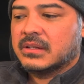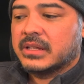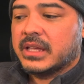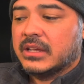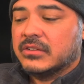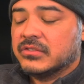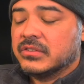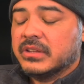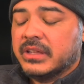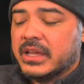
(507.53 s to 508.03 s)

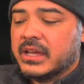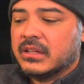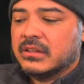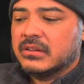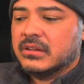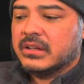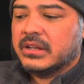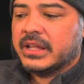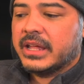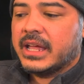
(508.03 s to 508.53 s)
Occasionally,
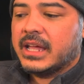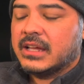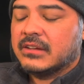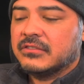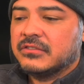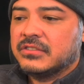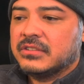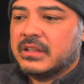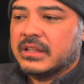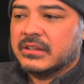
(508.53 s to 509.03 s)
you're going to
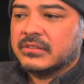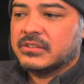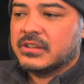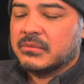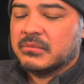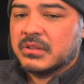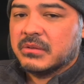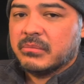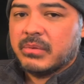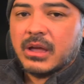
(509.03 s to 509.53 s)
have like
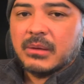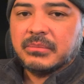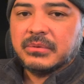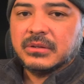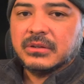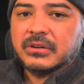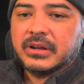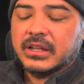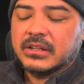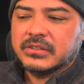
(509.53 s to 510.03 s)
something pop
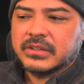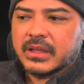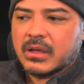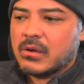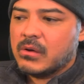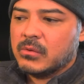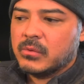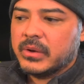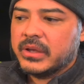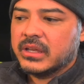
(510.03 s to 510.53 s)
in your head. It's
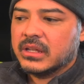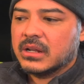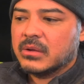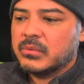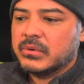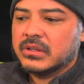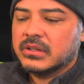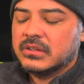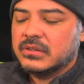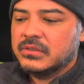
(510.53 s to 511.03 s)
like, oh, wait, I
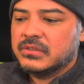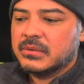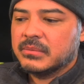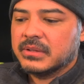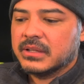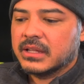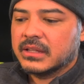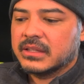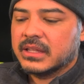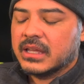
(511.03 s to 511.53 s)
want to do
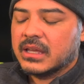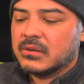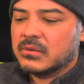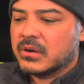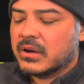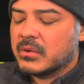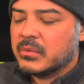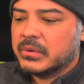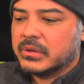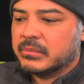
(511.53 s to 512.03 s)
something like that,
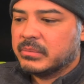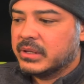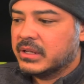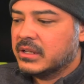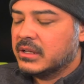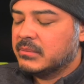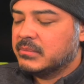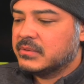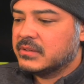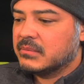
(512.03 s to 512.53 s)
or I want to
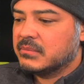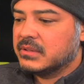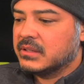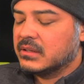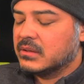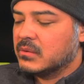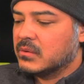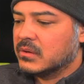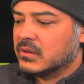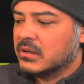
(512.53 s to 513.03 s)
pick up
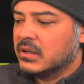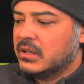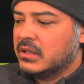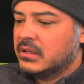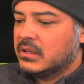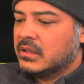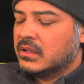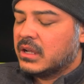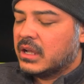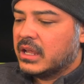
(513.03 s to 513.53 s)
something, or
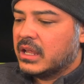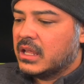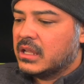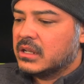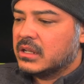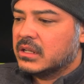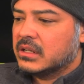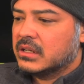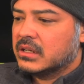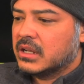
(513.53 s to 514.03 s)

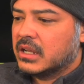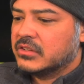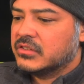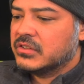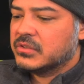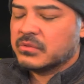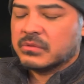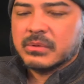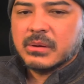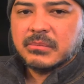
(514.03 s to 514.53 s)
I
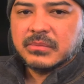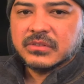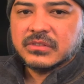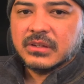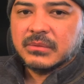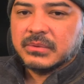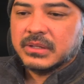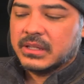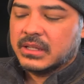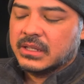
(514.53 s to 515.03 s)
just remembered
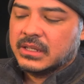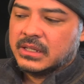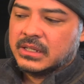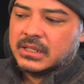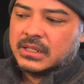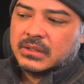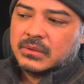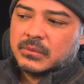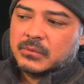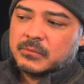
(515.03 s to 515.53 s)
something.
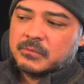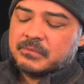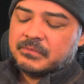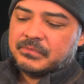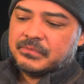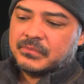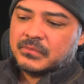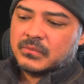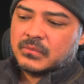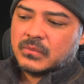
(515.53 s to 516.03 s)

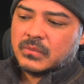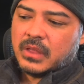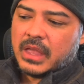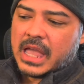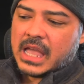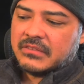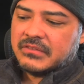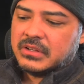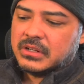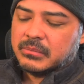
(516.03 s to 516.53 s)

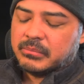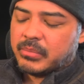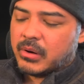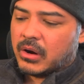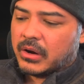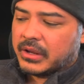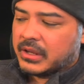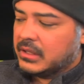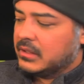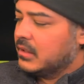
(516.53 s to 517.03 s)
Having a
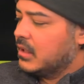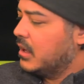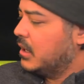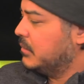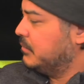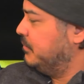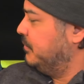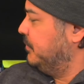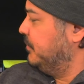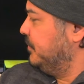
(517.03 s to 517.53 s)
parking
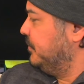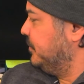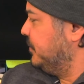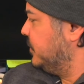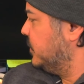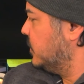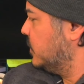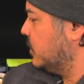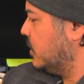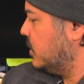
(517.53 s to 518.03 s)
lot,
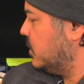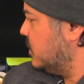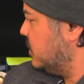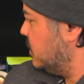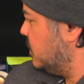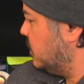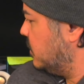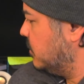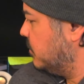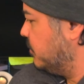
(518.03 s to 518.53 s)

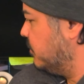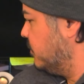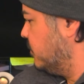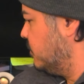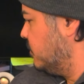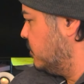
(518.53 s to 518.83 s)
I